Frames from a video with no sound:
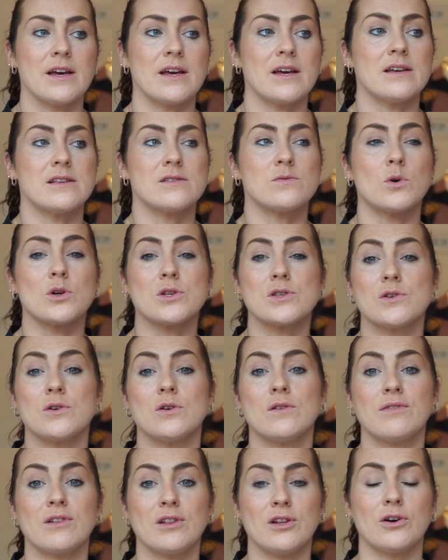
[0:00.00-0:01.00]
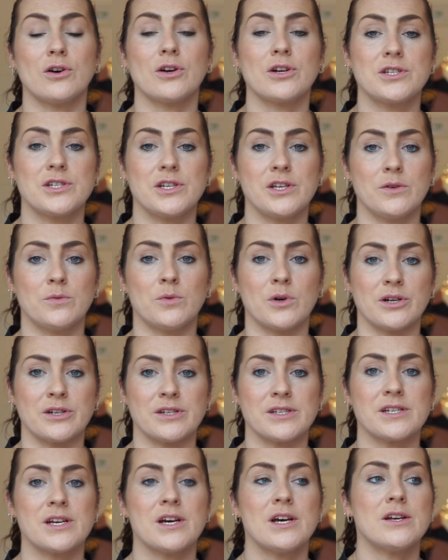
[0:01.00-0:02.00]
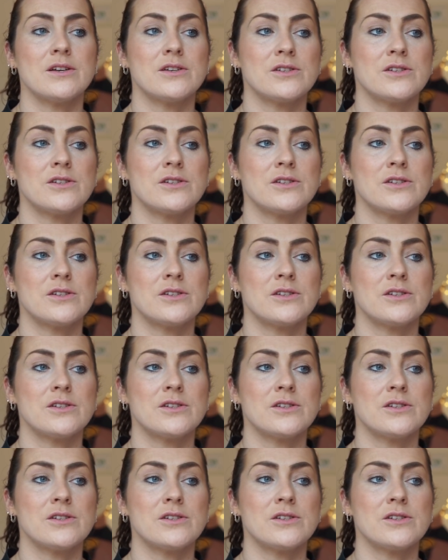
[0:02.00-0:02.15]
is what sort of look do you want?